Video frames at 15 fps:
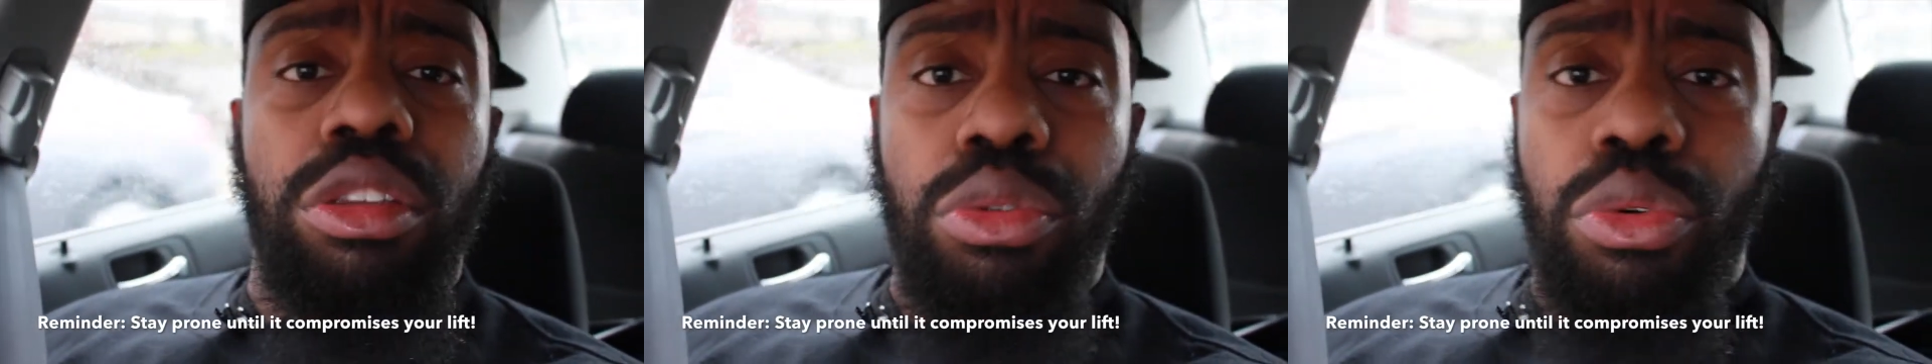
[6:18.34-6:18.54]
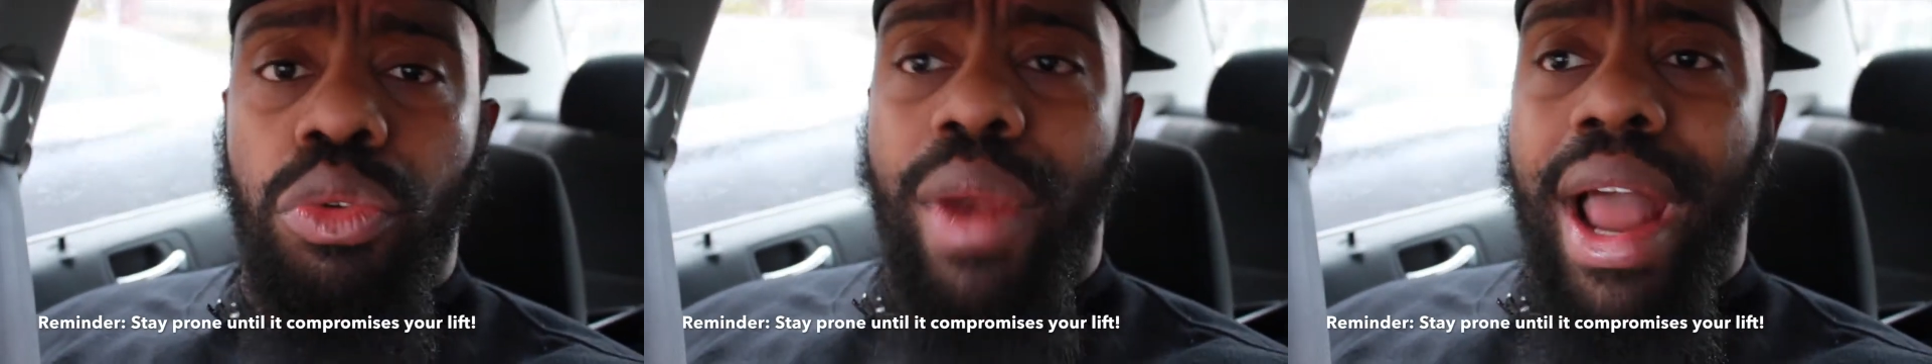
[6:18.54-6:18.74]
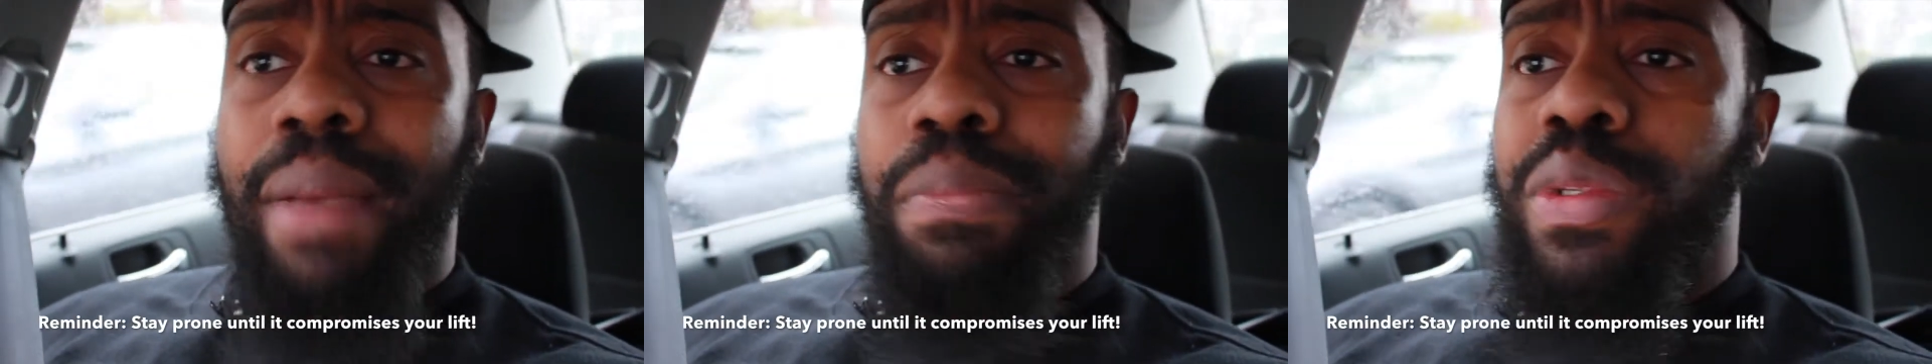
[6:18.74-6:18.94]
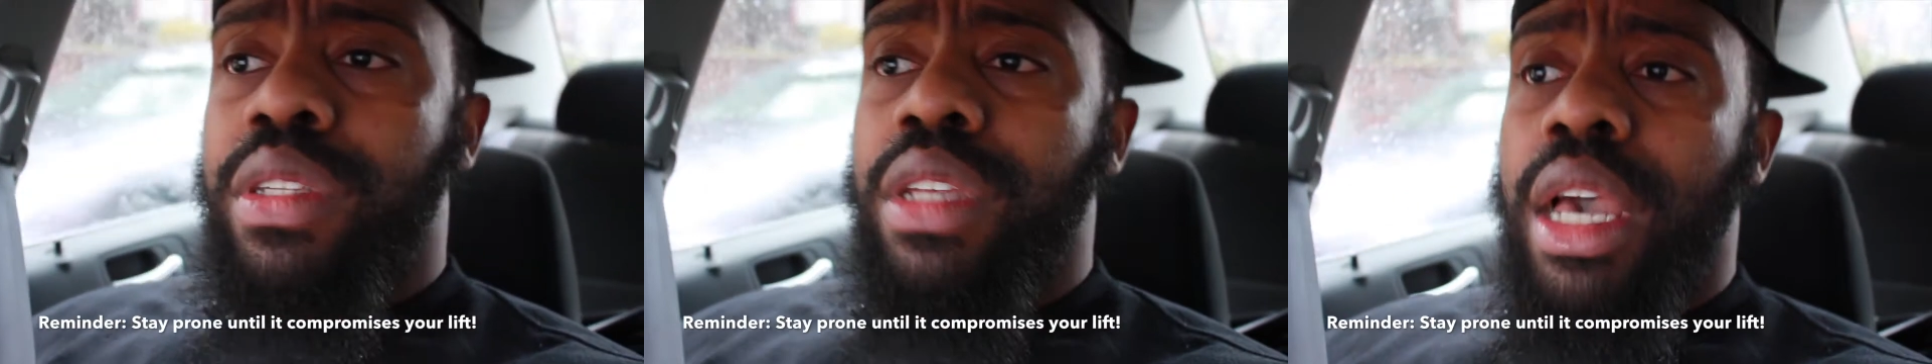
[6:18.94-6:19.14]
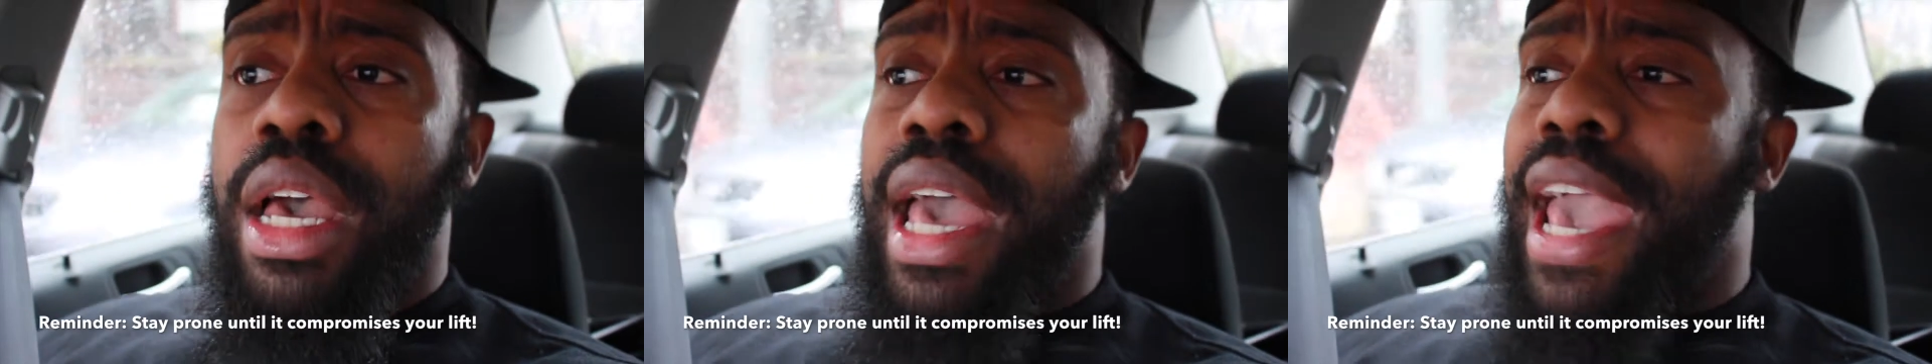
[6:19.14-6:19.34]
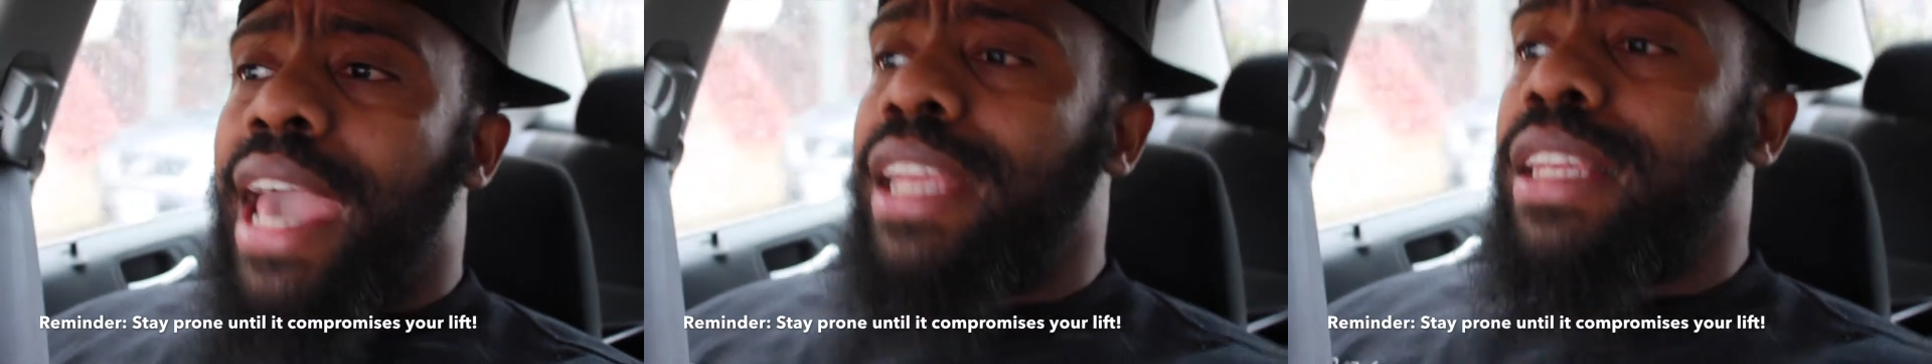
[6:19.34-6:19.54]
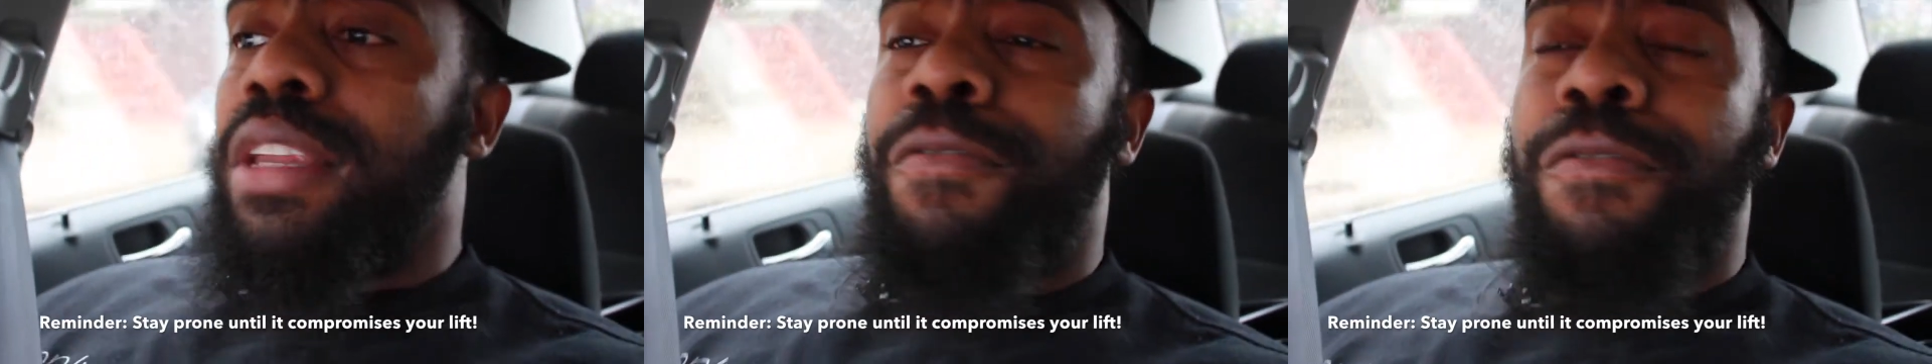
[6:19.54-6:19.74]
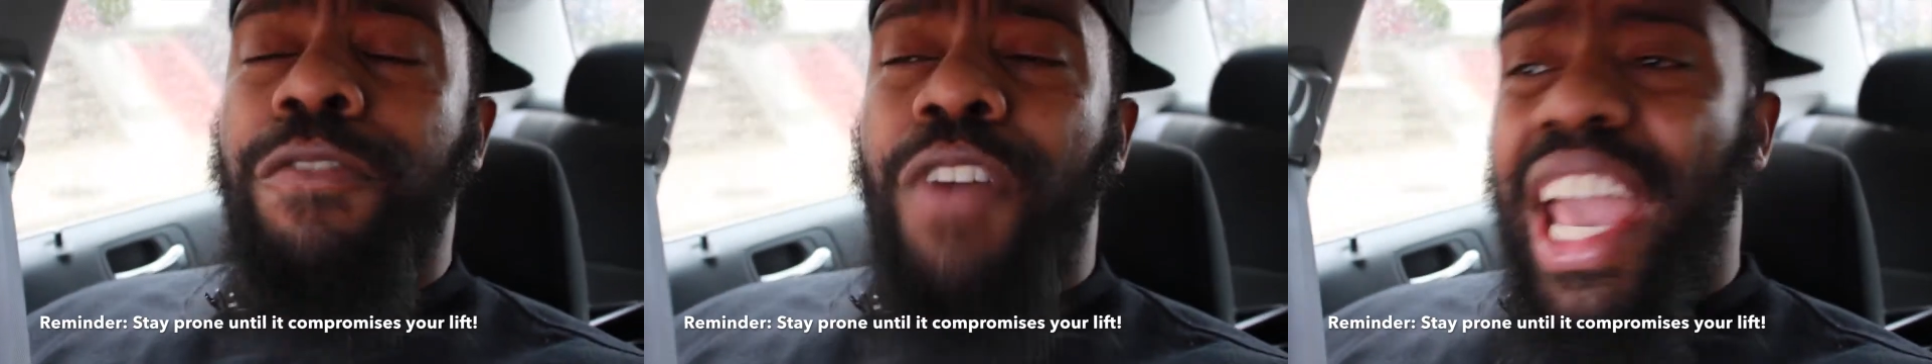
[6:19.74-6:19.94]
through reps and
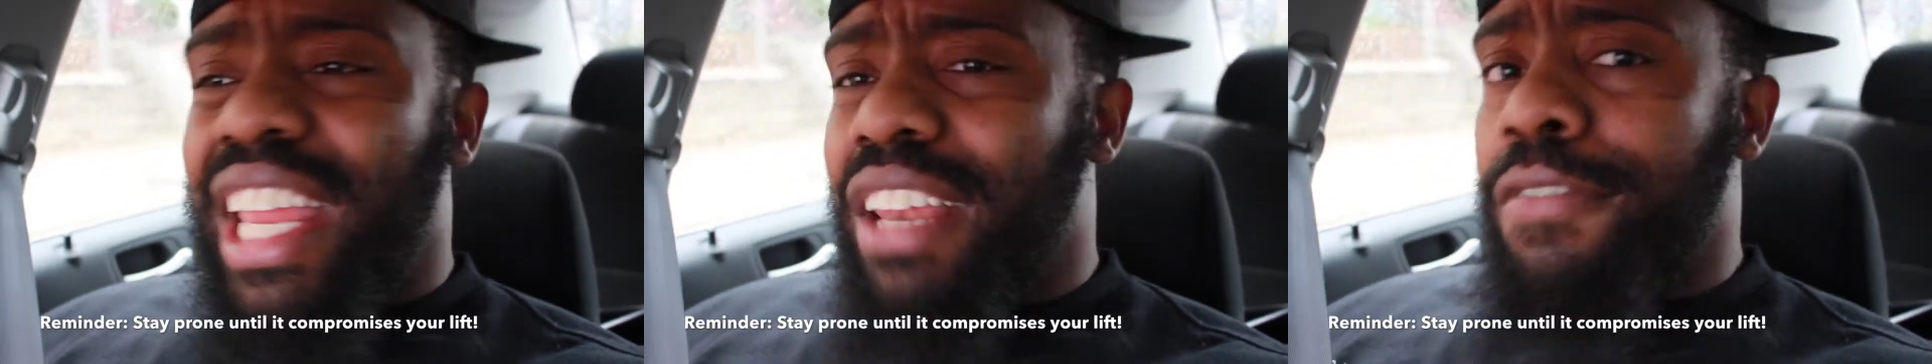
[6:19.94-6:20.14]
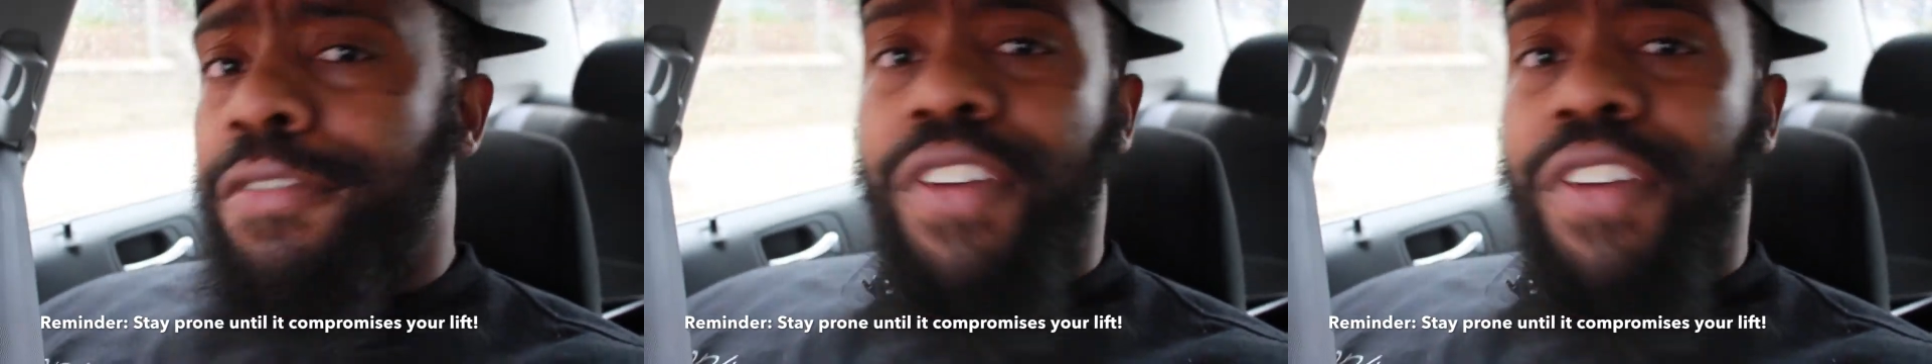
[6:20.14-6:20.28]
fight